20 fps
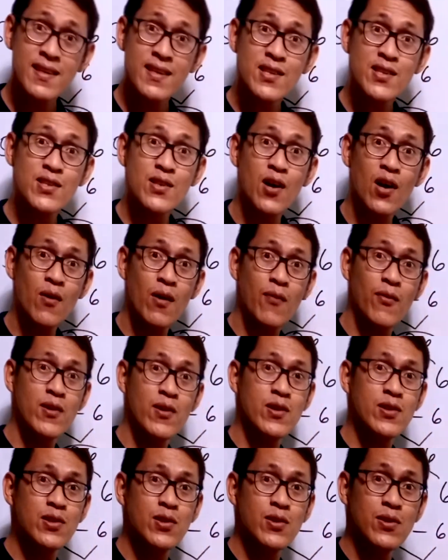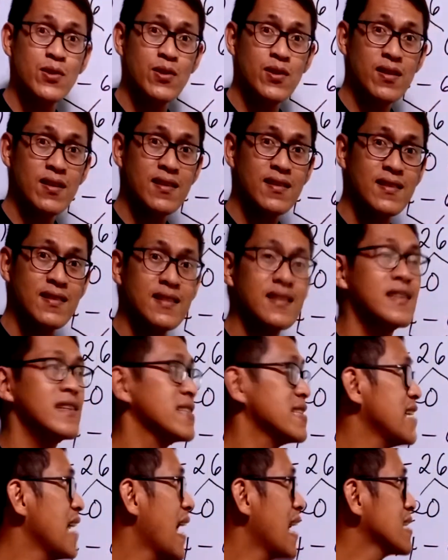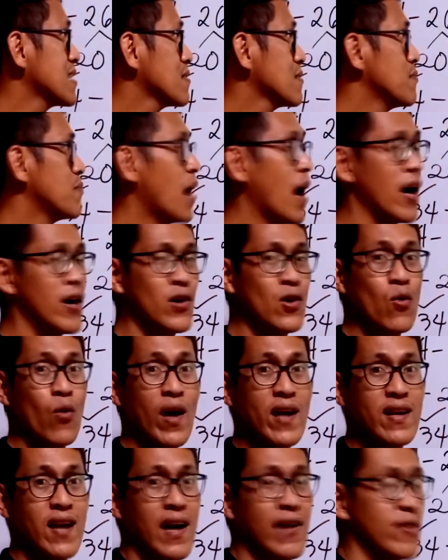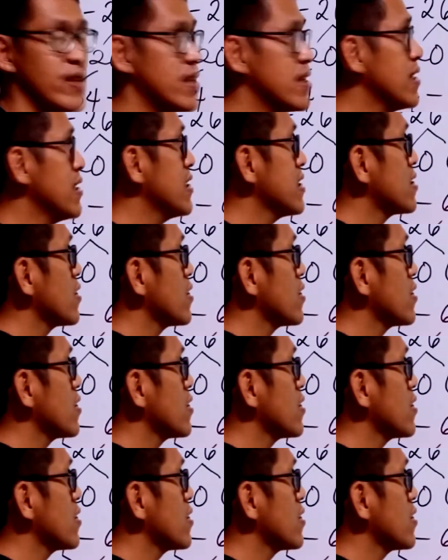So what will you do? Yes, borrow 100 here.